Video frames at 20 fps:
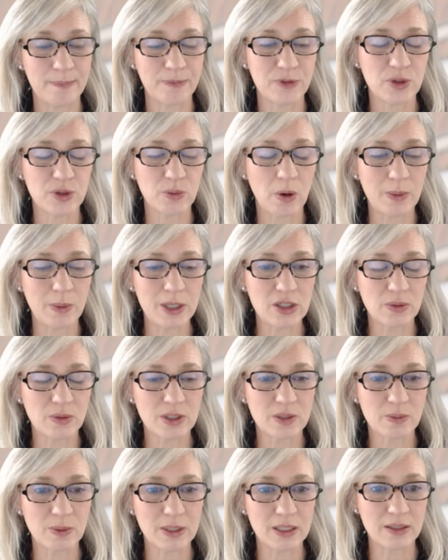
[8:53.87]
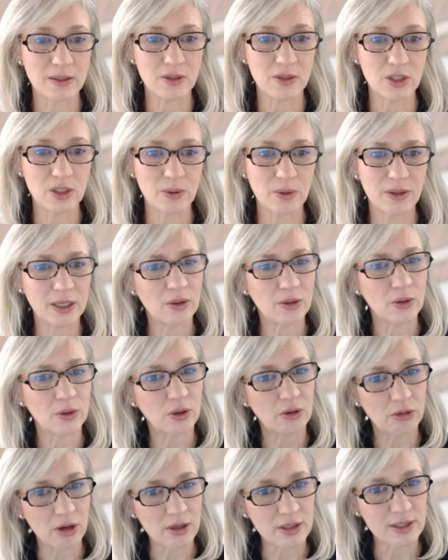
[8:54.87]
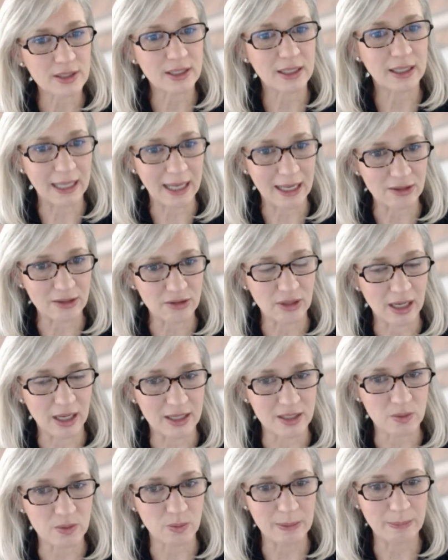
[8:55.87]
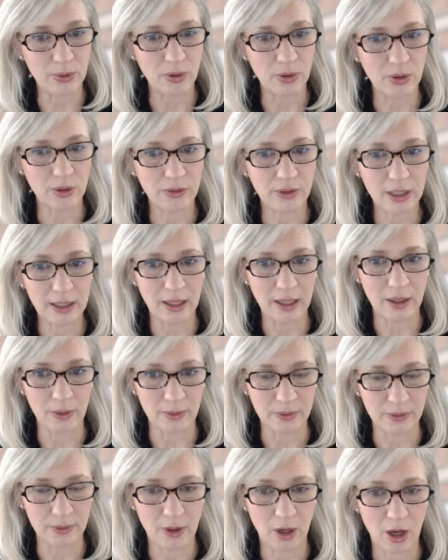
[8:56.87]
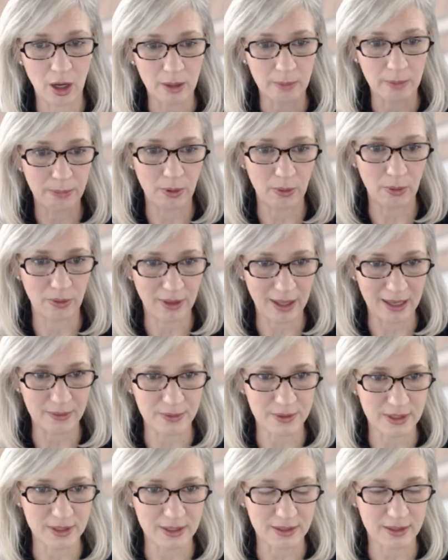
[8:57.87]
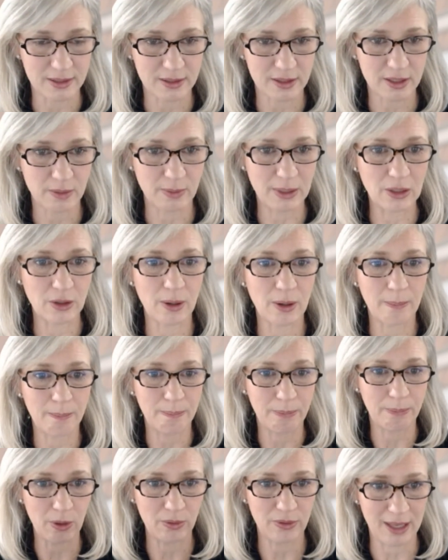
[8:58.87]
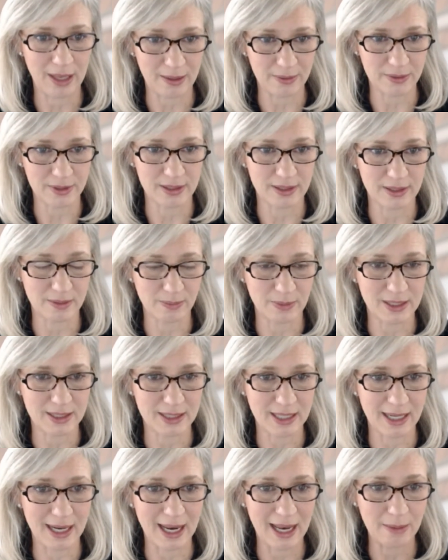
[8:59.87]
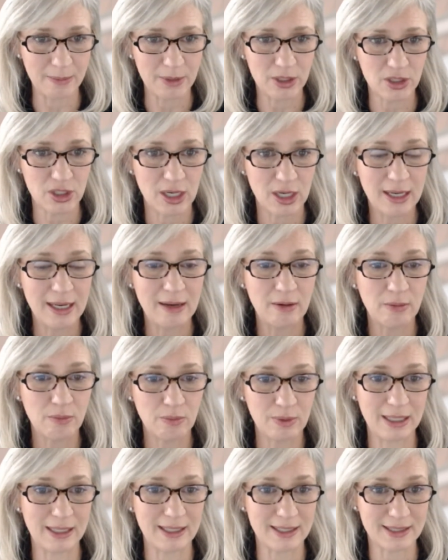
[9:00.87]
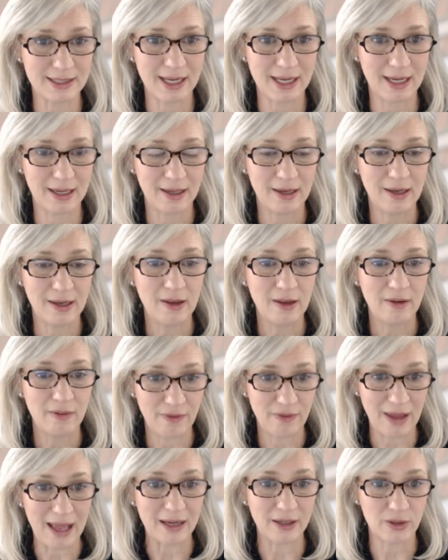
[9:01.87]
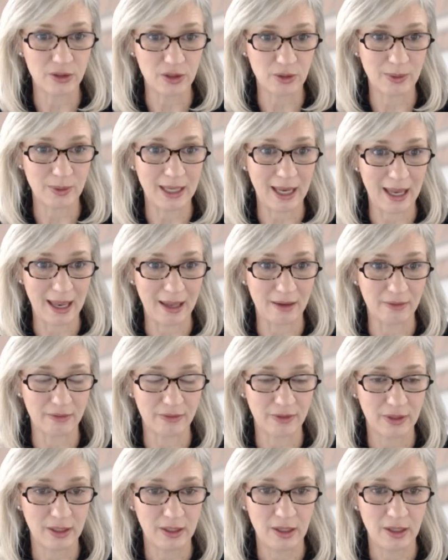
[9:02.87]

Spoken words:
So what we do is we do a thing called cross-collateralize. We put the loan on both houses. So we look at both houses and we say, how much real estate value do we have?